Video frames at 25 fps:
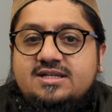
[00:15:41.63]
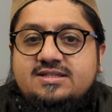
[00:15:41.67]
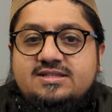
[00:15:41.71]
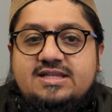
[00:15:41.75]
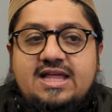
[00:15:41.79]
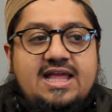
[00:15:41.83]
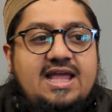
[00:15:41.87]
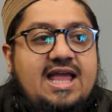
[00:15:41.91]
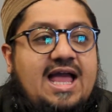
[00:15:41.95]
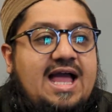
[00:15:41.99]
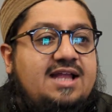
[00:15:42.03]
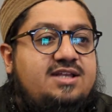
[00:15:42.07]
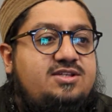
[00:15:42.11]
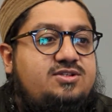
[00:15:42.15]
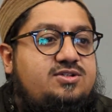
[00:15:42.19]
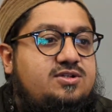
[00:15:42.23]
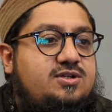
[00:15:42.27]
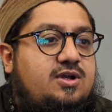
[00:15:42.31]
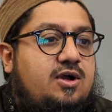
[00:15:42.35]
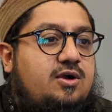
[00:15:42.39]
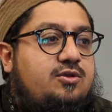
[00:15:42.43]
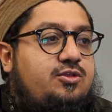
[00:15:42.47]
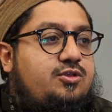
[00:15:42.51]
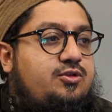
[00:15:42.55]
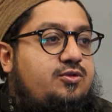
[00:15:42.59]
they had to
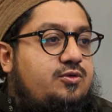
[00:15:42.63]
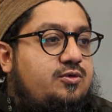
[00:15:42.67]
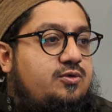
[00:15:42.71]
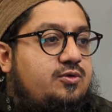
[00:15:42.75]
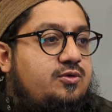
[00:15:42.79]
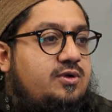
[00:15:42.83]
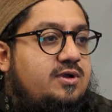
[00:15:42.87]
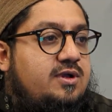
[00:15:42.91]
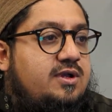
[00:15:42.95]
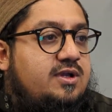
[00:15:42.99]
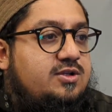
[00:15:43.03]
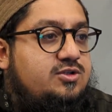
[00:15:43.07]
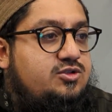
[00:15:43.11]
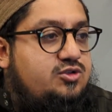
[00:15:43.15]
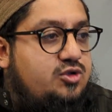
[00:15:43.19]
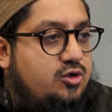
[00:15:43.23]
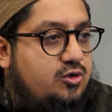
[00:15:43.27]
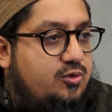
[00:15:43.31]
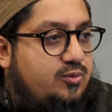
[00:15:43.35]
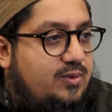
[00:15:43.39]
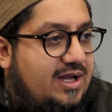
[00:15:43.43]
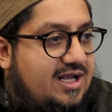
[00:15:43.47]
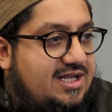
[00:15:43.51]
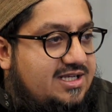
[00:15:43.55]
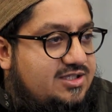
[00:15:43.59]
go through
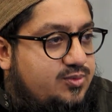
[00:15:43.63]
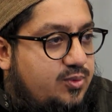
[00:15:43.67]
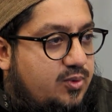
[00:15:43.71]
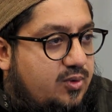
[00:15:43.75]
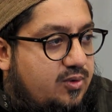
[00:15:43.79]
two world